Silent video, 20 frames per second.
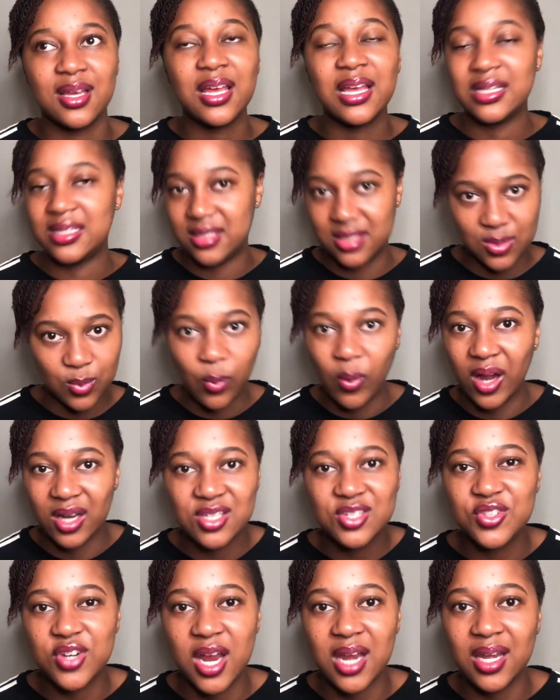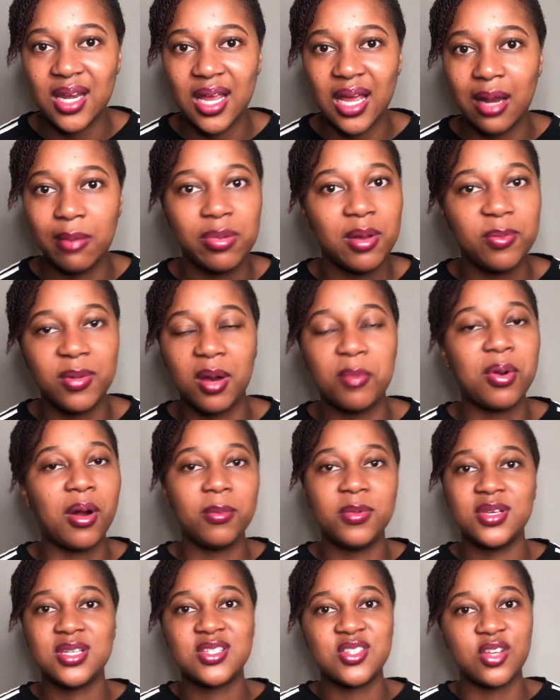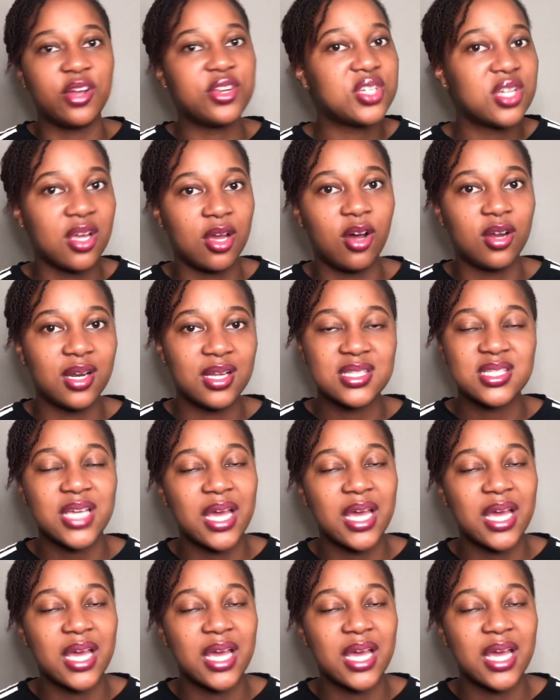it's what's trending and people are probably searching on it.